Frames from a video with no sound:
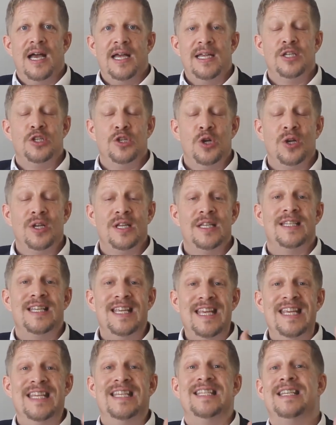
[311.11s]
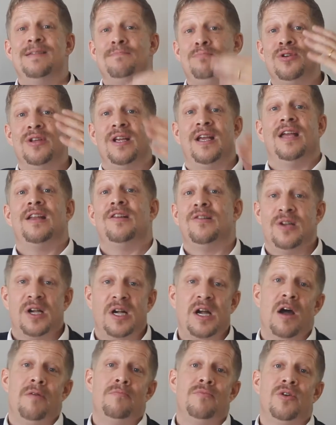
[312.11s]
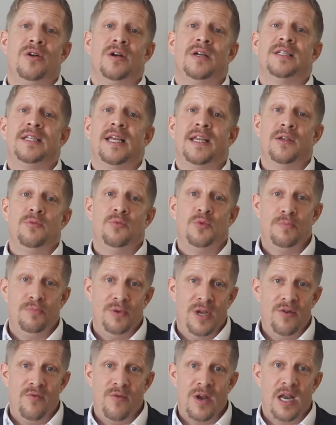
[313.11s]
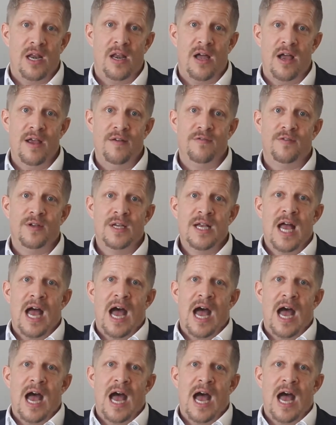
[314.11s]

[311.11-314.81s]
it's not as easy putting it on a camera than it would be in real life.